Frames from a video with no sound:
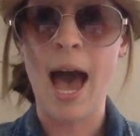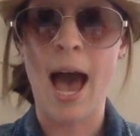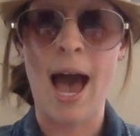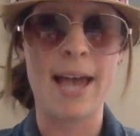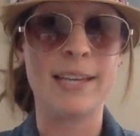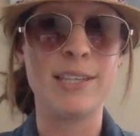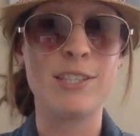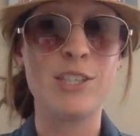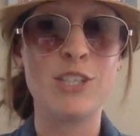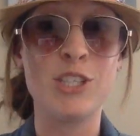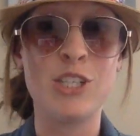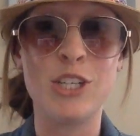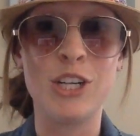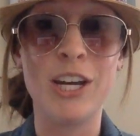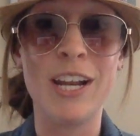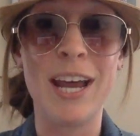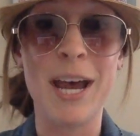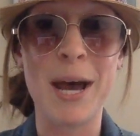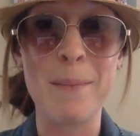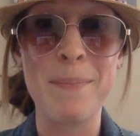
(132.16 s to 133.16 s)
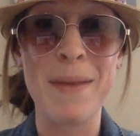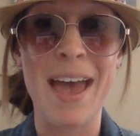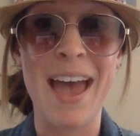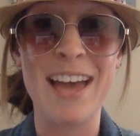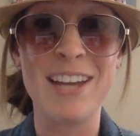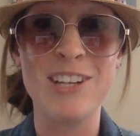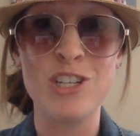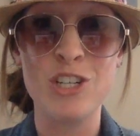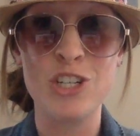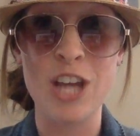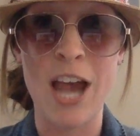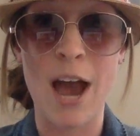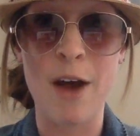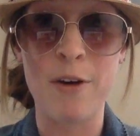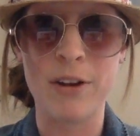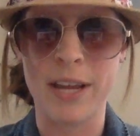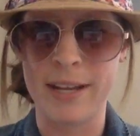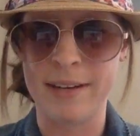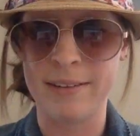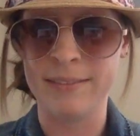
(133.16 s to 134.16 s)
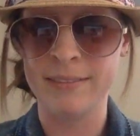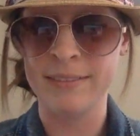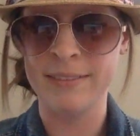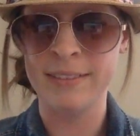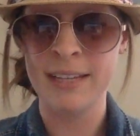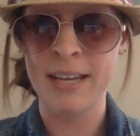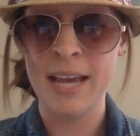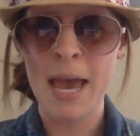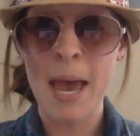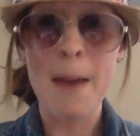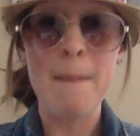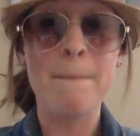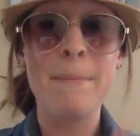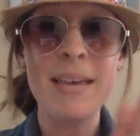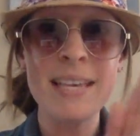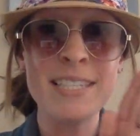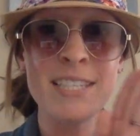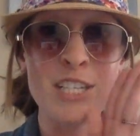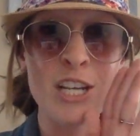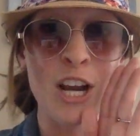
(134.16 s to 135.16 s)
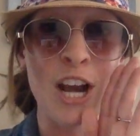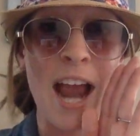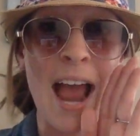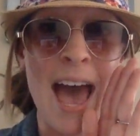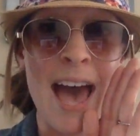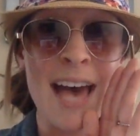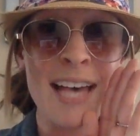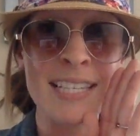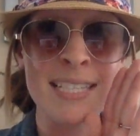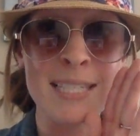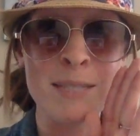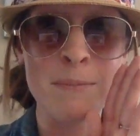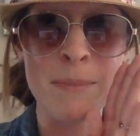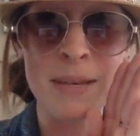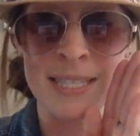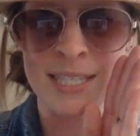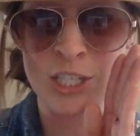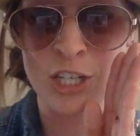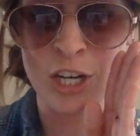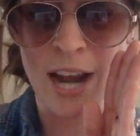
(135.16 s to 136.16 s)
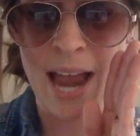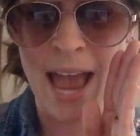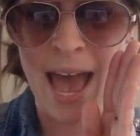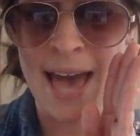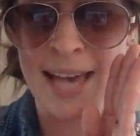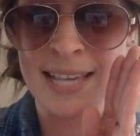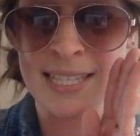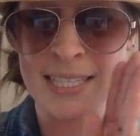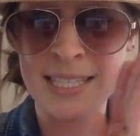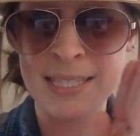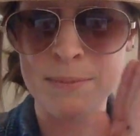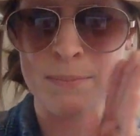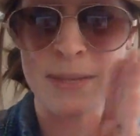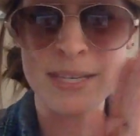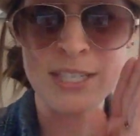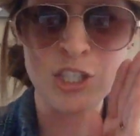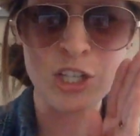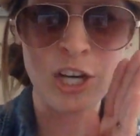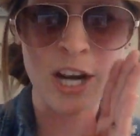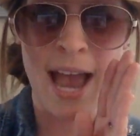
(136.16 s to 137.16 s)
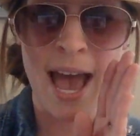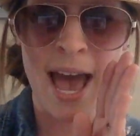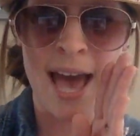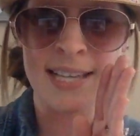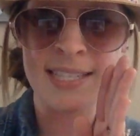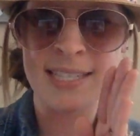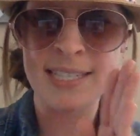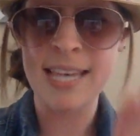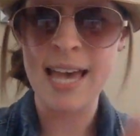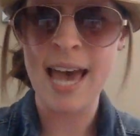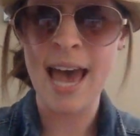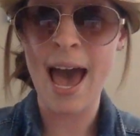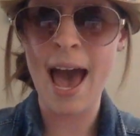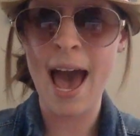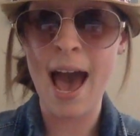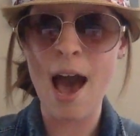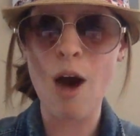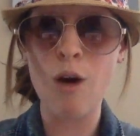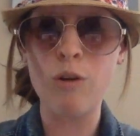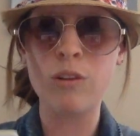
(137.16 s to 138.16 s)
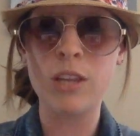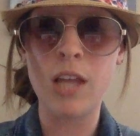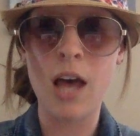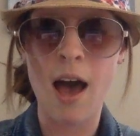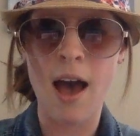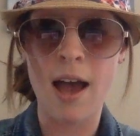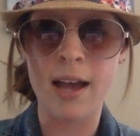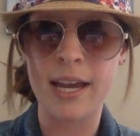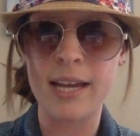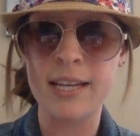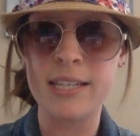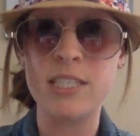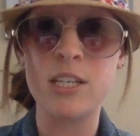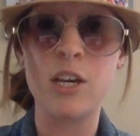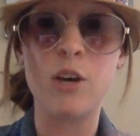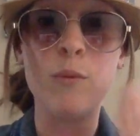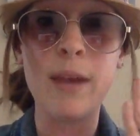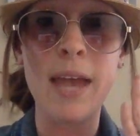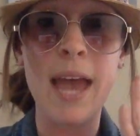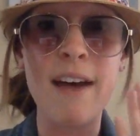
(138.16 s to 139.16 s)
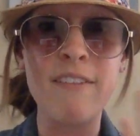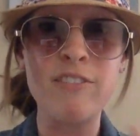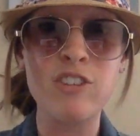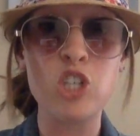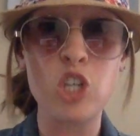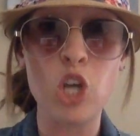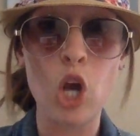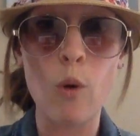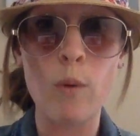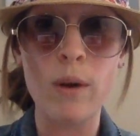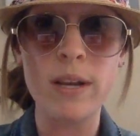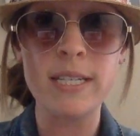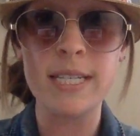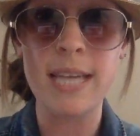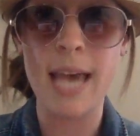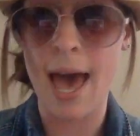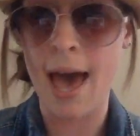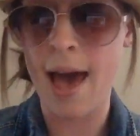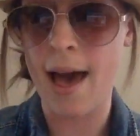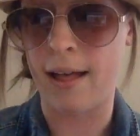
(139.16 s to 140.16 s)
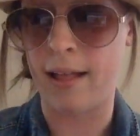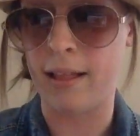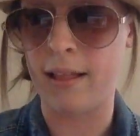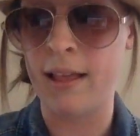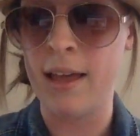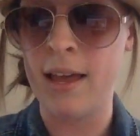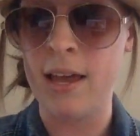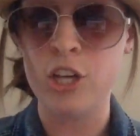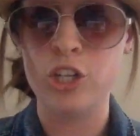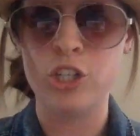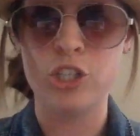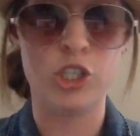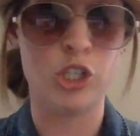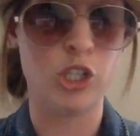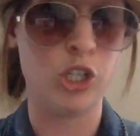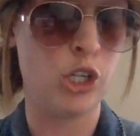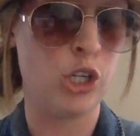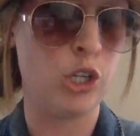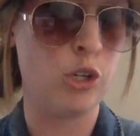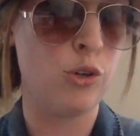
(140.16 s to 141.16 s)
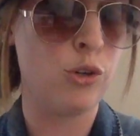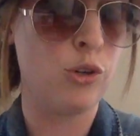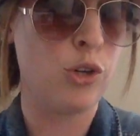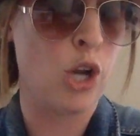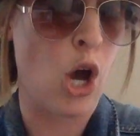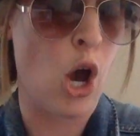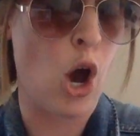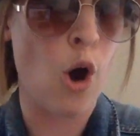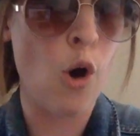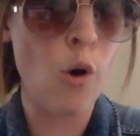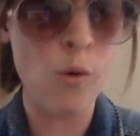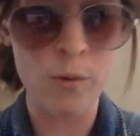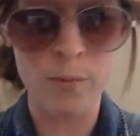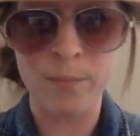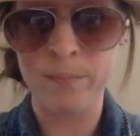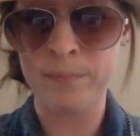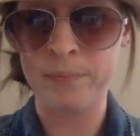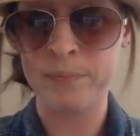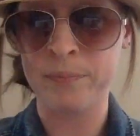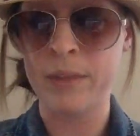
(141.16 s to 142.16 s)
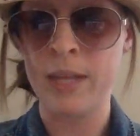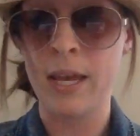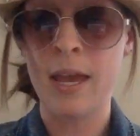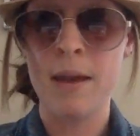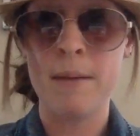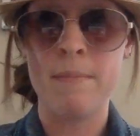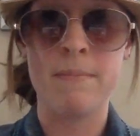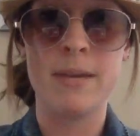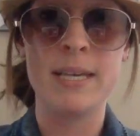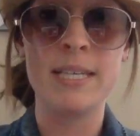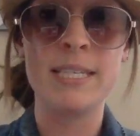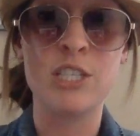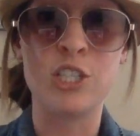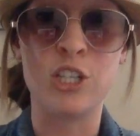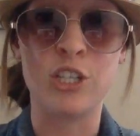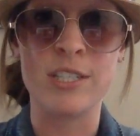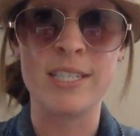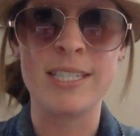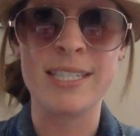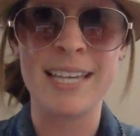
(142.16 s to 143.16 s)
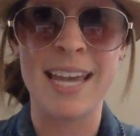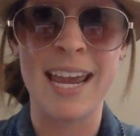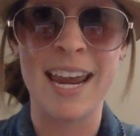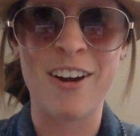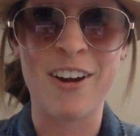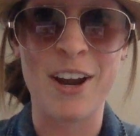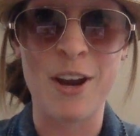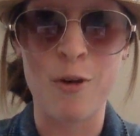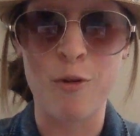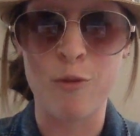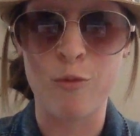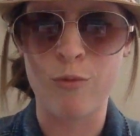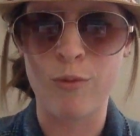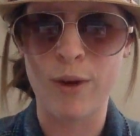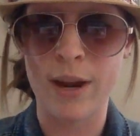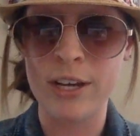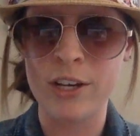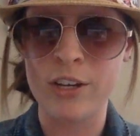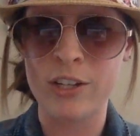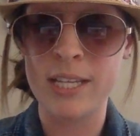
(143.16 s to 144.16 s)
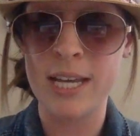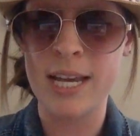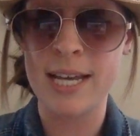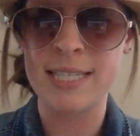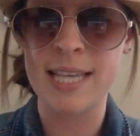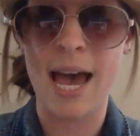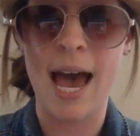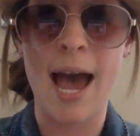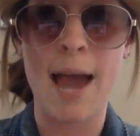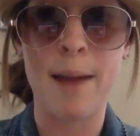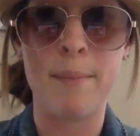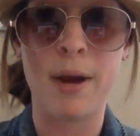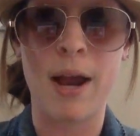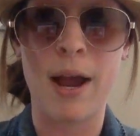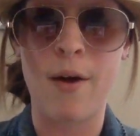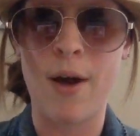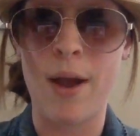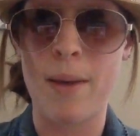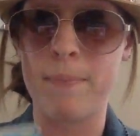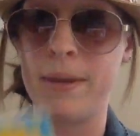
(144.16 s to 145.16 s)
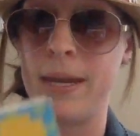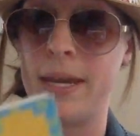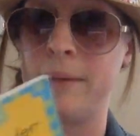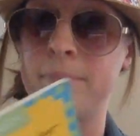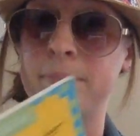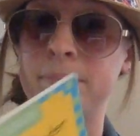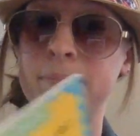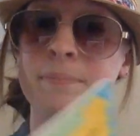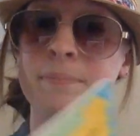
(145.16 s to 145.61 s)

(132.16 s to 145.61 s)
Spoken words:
I stood up and shouted, Mr. S, Mr. S, Mr. S, how long until we have show and tell? Do you know? Mr. Scary wrinkled his eyebrow at me.